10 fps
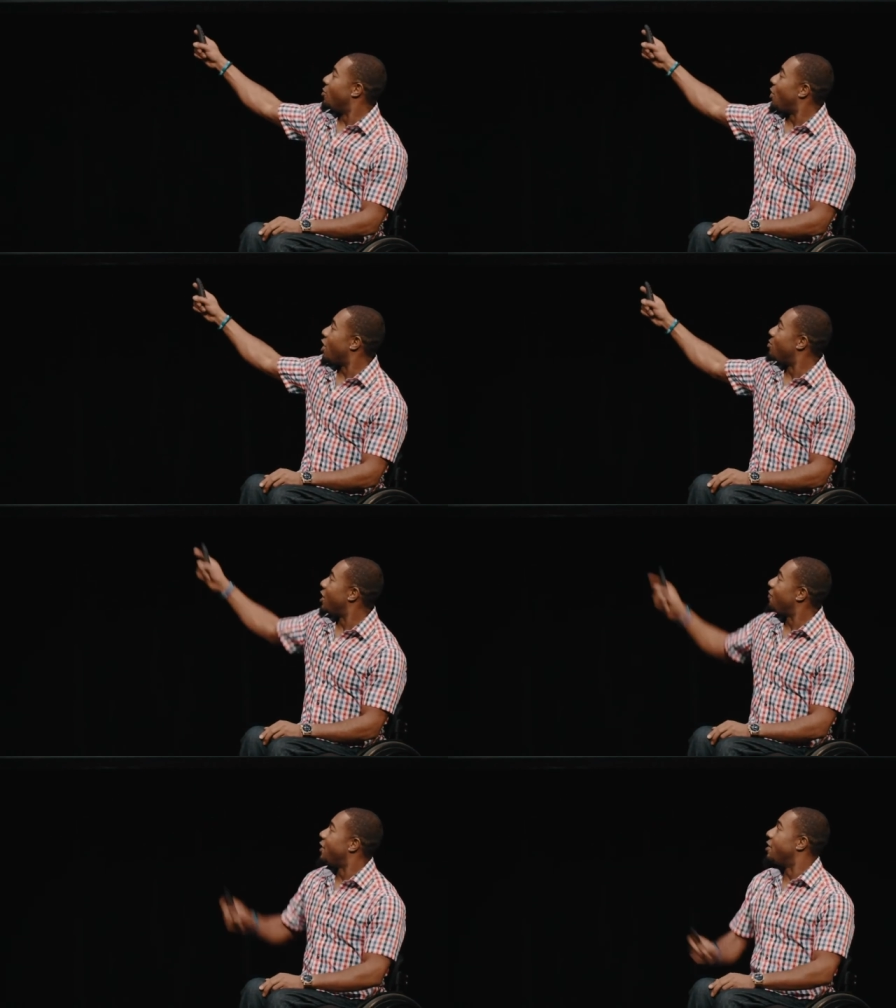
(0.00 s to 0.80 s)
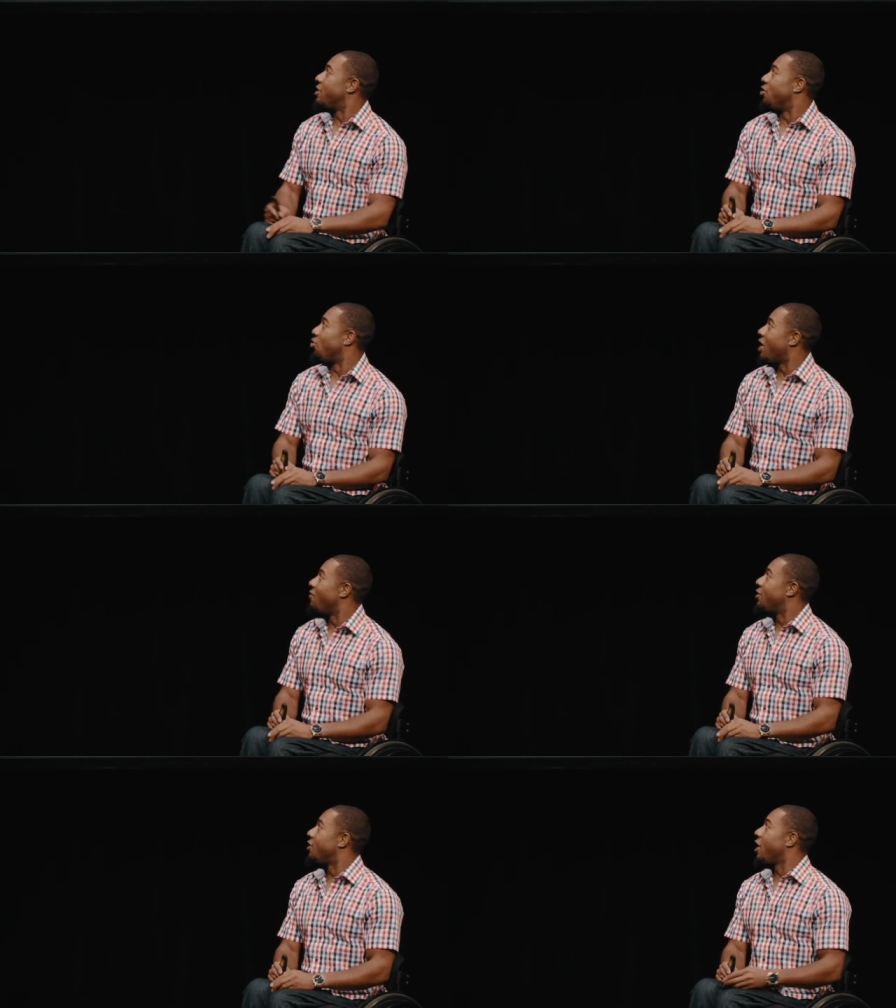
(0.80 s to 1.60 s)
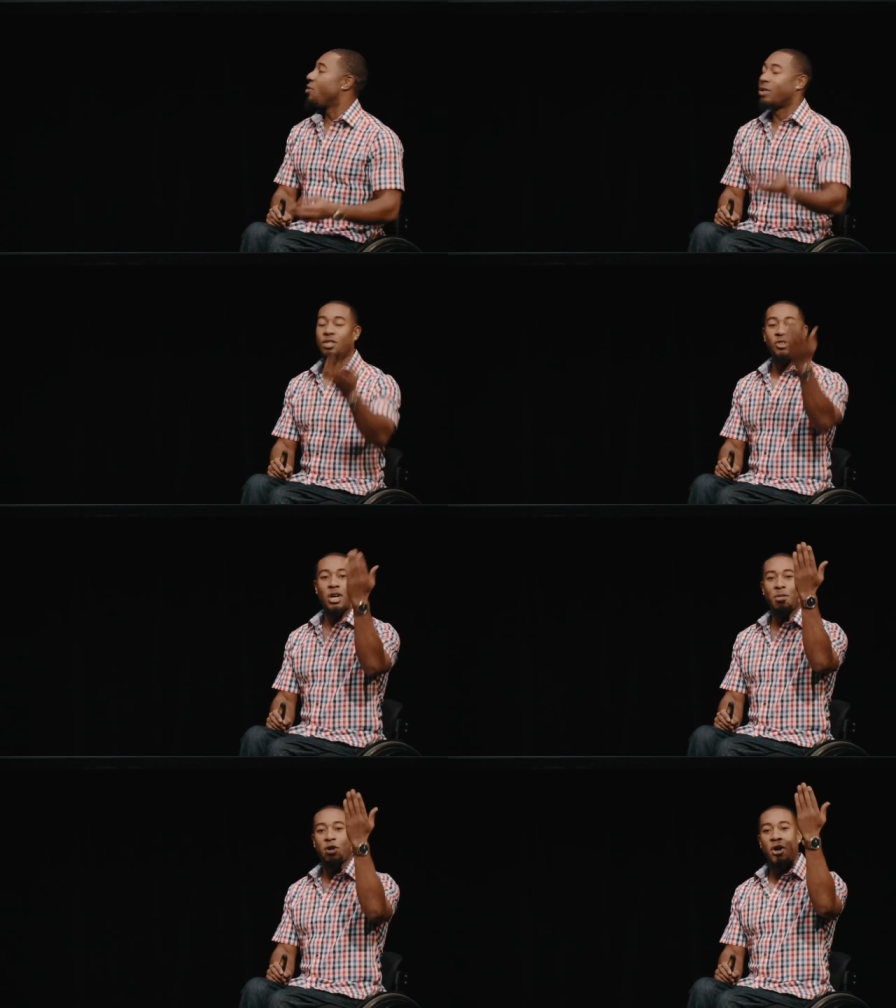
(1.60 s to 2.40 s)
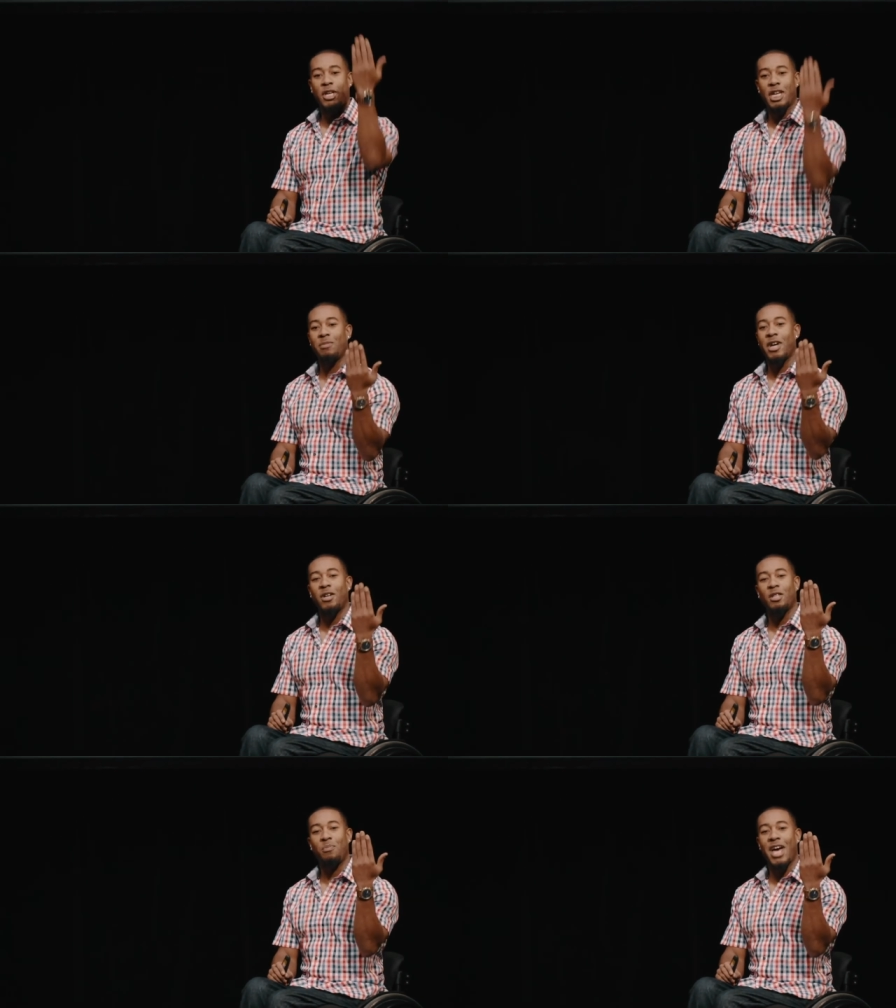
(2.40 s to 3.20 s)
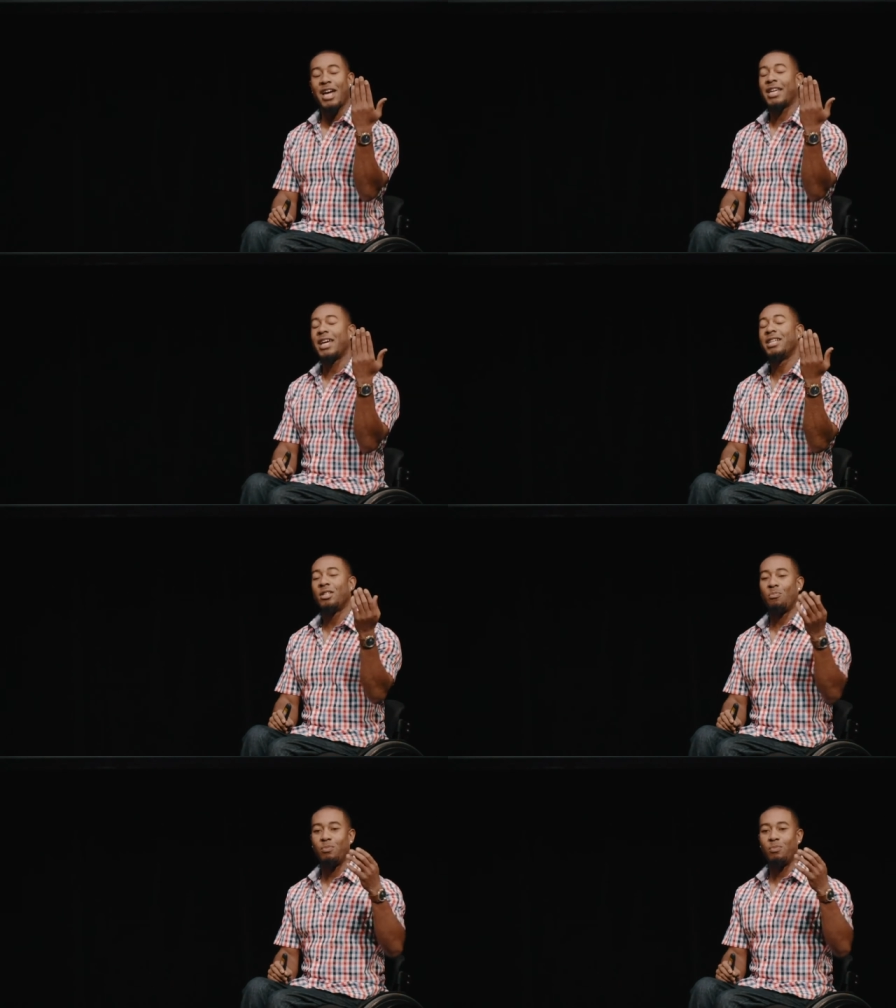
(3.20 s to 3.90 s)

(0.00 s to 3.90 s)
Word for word: Bottom left here is the driver's side. When they dropped the car, it came down on the back end.